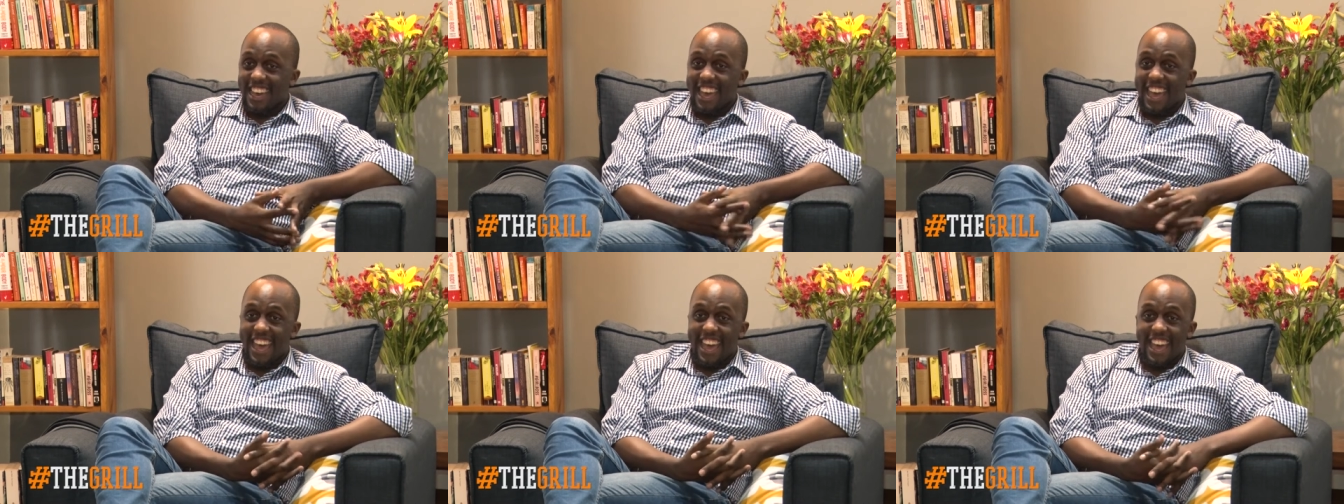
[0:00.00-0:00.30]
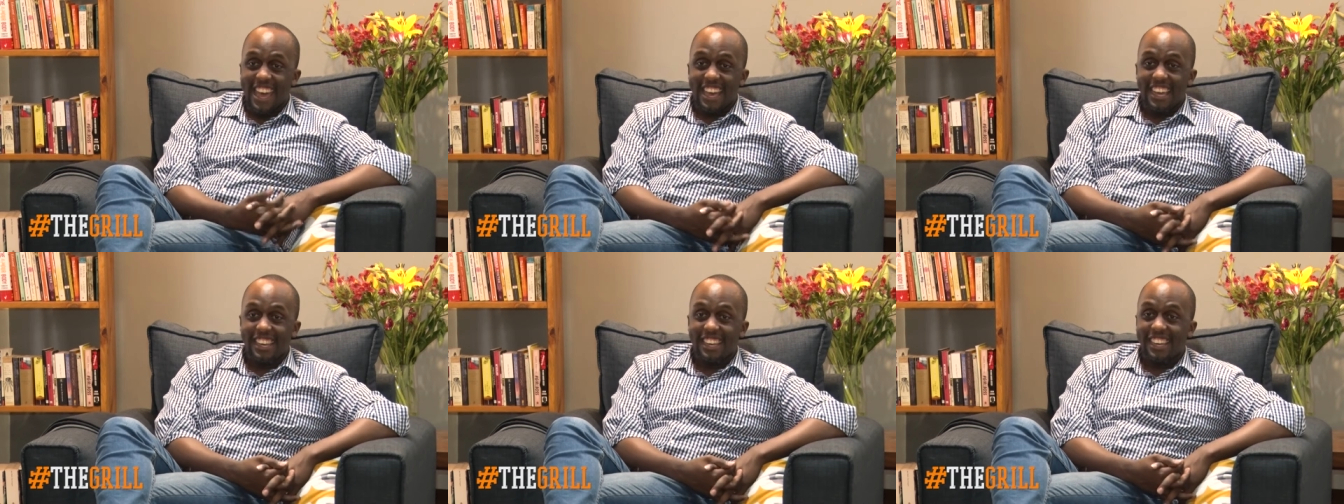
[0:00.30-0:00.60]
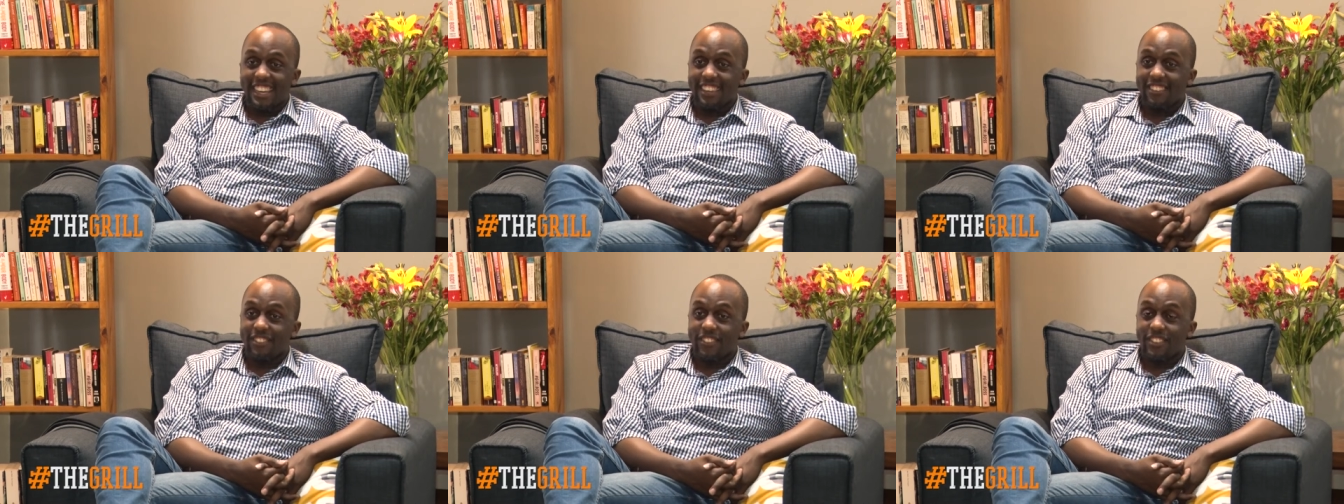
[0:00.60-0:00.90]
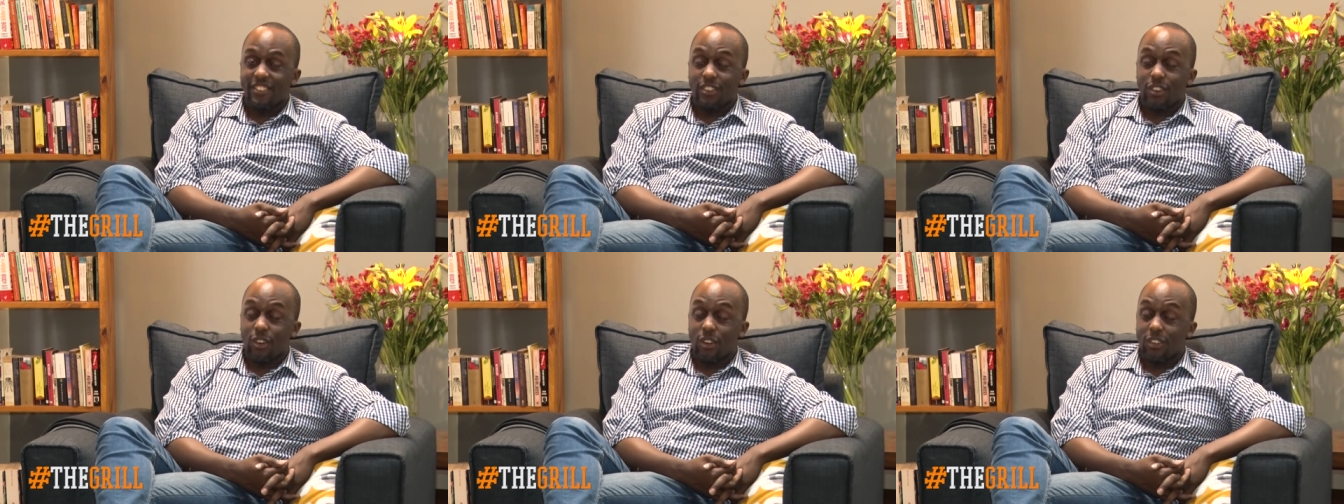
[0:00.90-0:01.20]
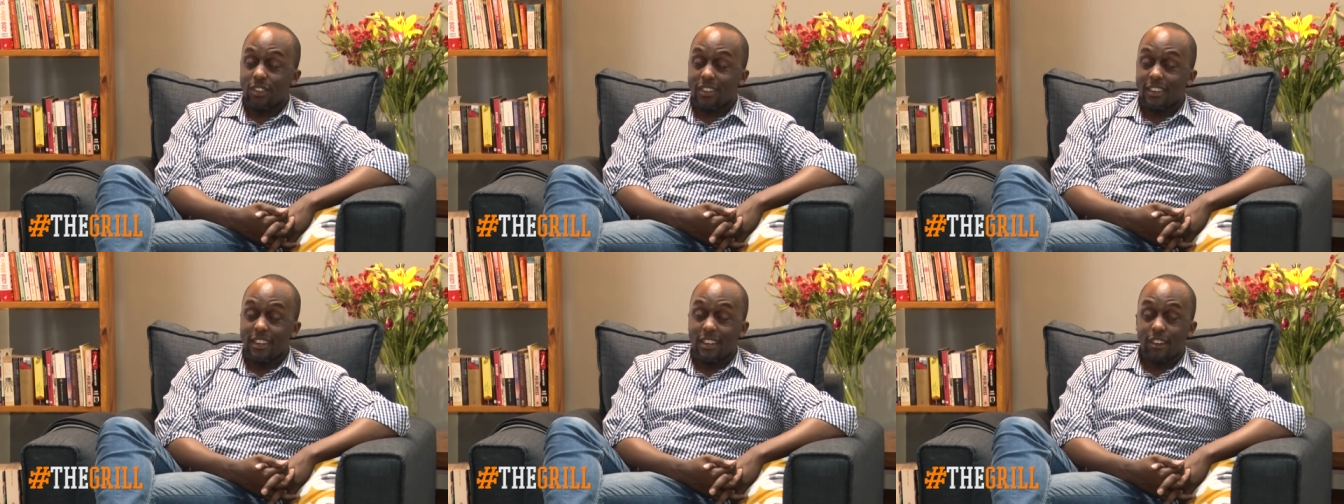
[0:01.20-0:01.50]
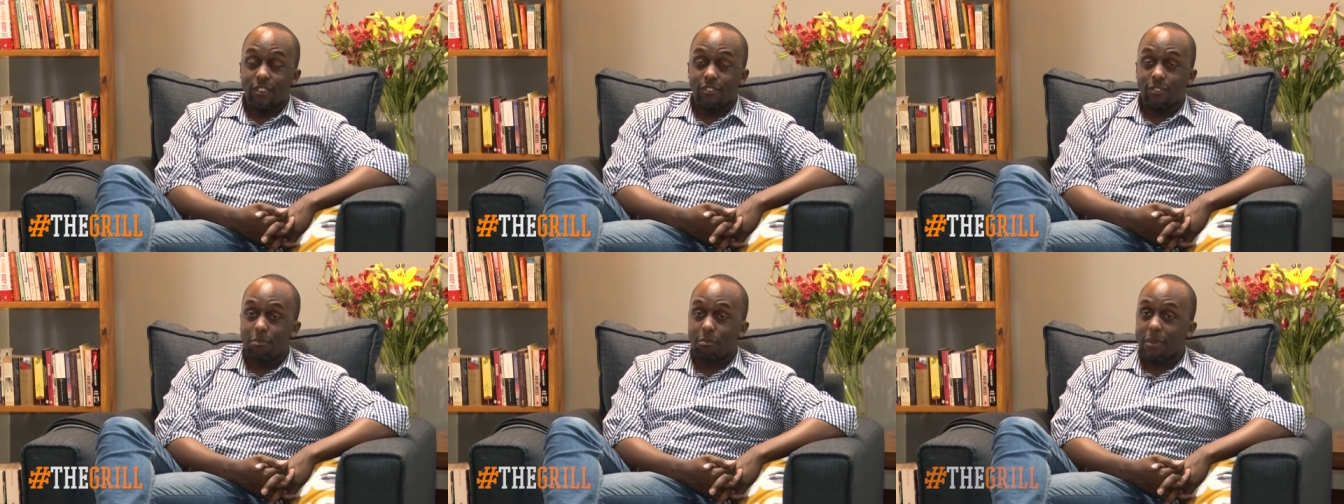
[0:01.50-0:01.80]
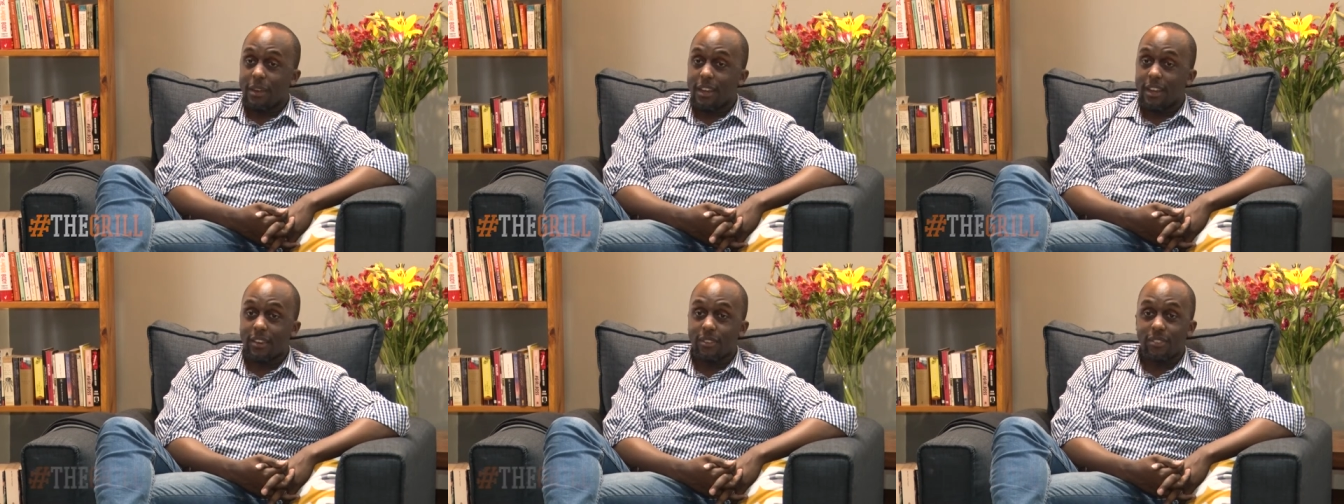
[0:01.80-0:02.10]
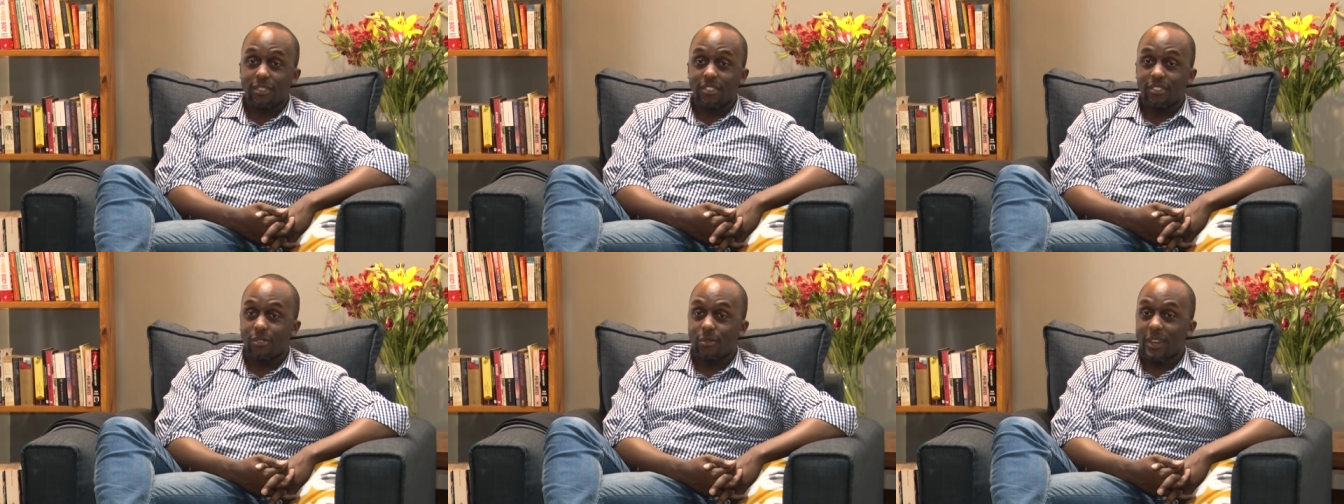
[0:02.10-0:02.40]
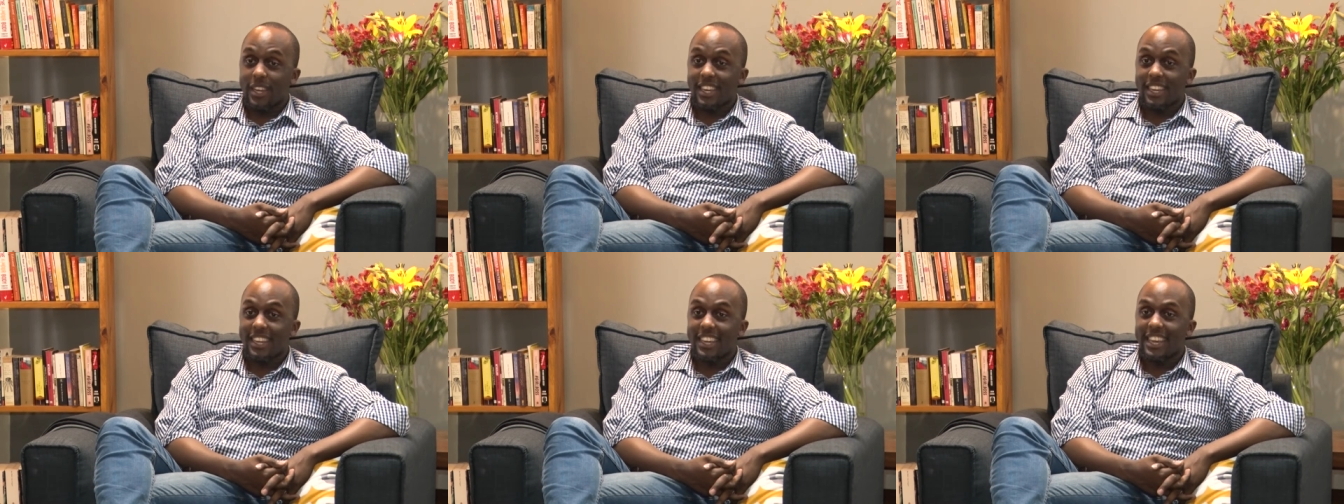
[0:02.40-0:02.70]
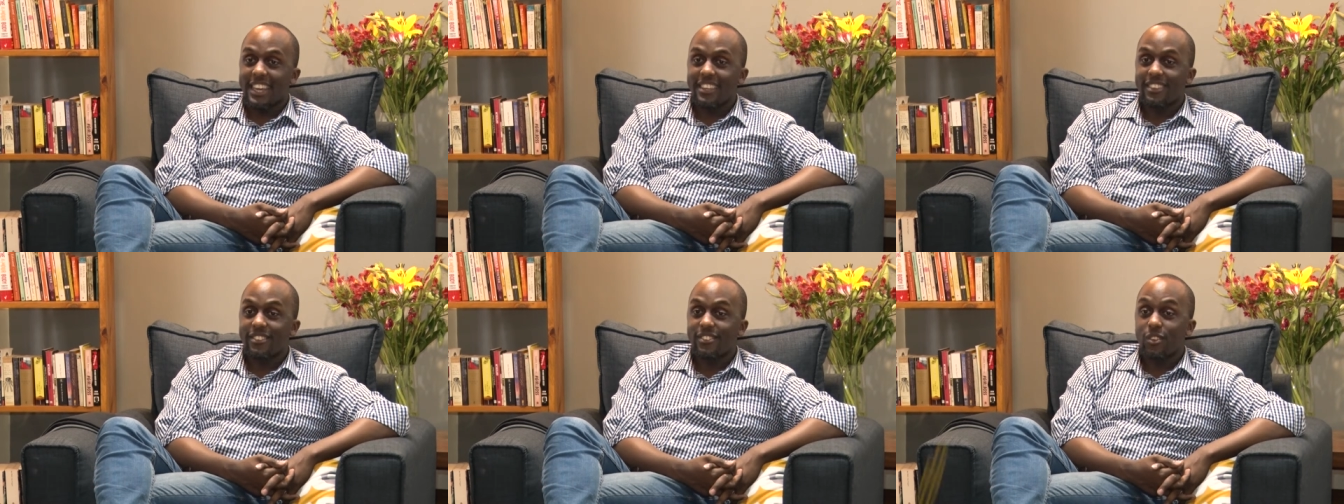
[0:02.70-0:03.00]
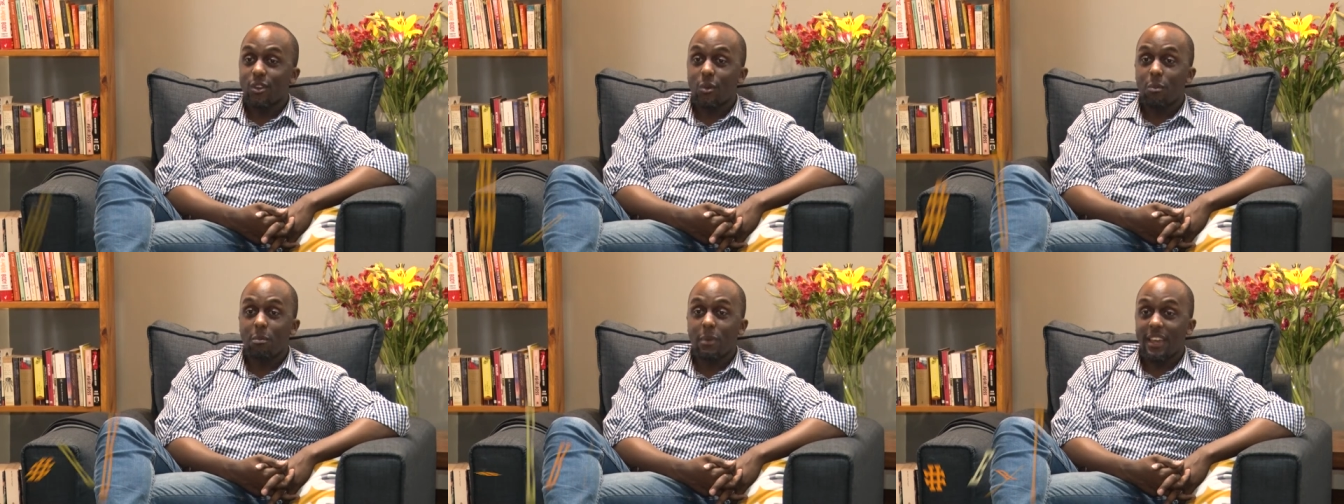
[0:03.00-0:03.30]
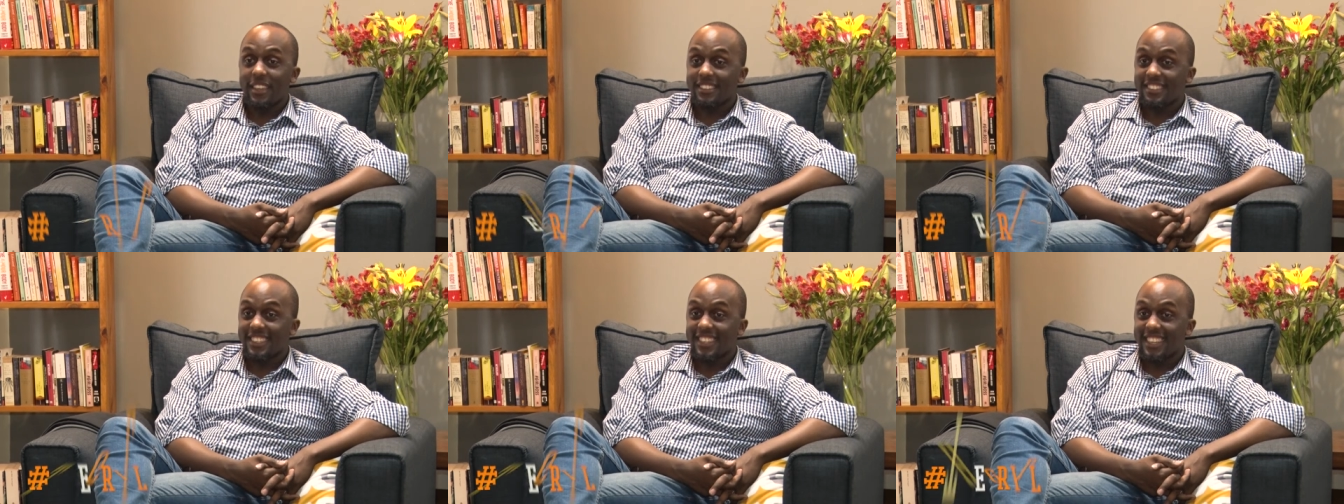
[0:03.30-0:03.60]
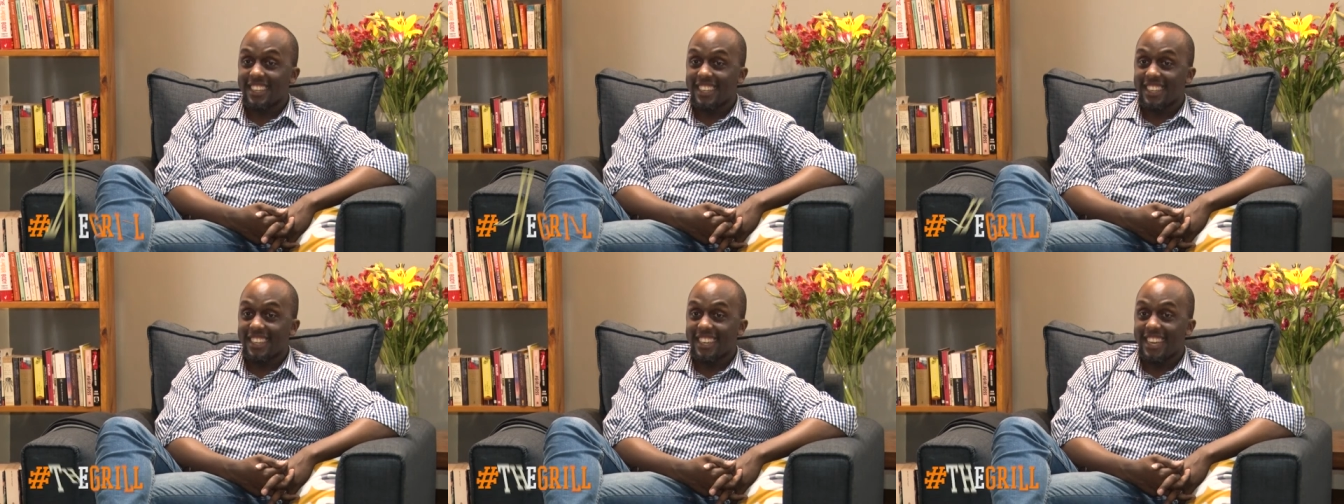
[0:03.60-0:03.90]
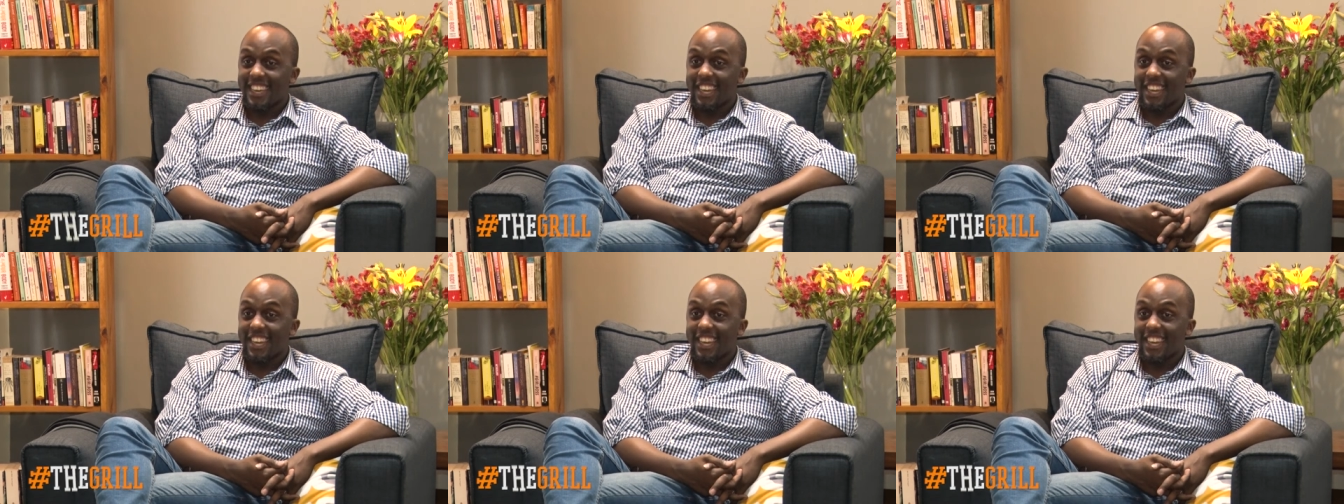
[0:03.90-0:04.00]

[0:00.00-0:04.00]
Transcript: And if it's cold enough, paired with a sweater. It's so basic.